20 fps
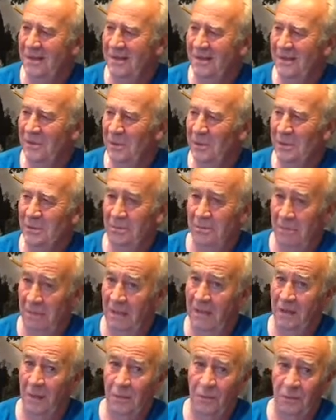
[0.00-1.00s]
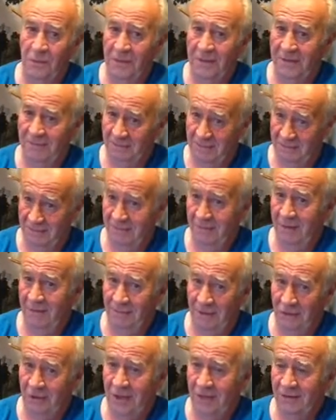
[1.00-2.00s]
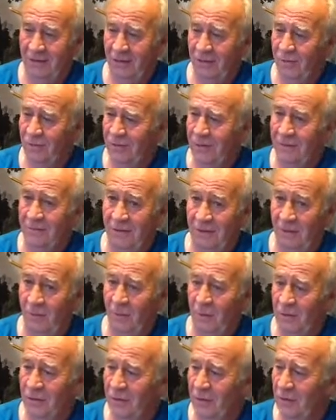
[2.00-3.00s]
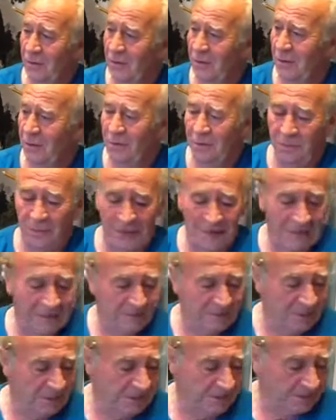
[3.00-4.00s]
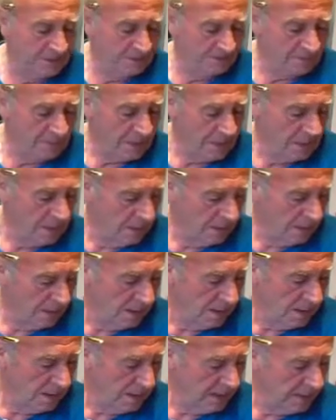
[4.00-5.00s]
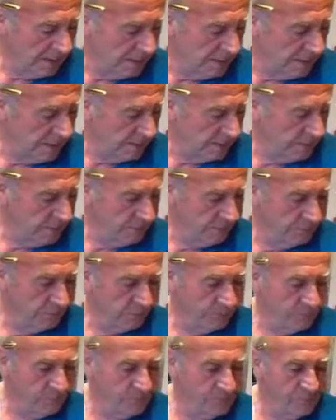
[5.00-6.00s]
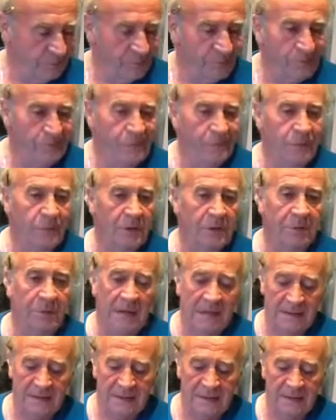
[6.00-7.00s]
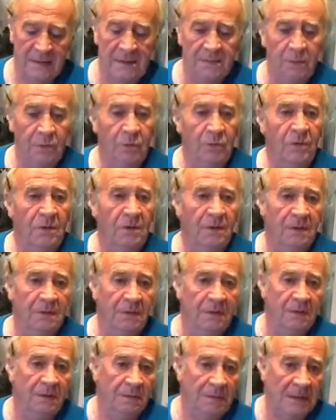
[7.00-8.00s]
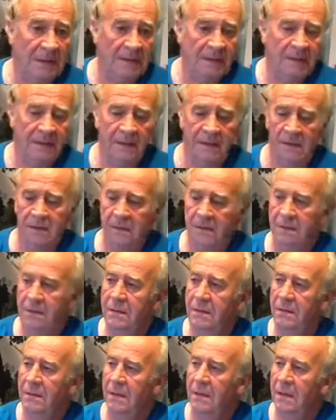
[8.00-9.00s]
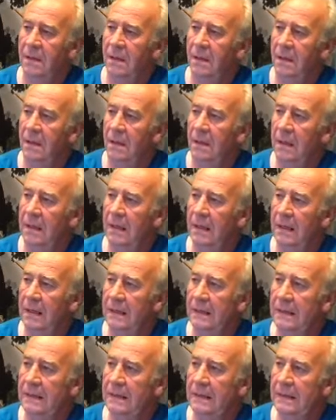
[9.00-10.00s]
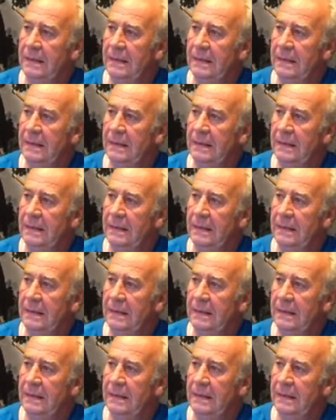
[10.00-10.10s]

so you're out of the way, but have a shed to go, have somewhere to go out of the way. Anyway, we'll get back to the smoke, painkillers, and